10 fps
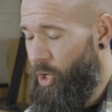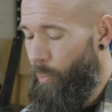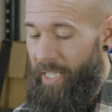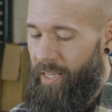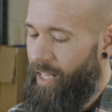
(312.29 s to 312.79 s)

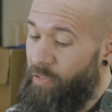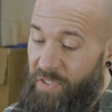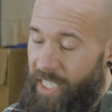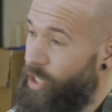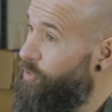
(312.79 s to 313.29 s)
We'd love
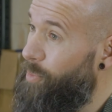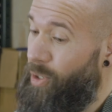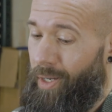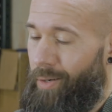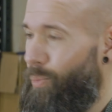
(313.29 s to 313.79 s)
to hear from you
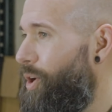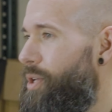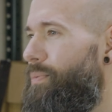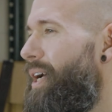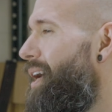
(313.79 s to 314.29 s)
on what are
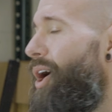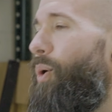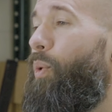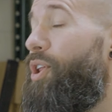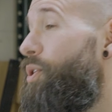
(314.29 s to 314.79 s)
you
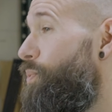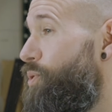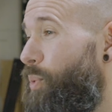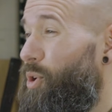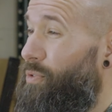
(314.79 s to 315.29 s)

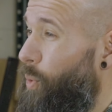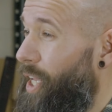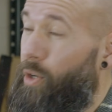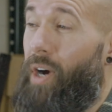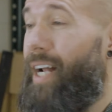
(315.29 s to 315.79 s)

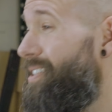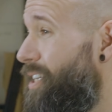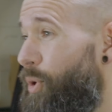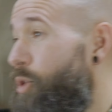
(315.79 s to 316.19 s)
avoiding, or honestly, what are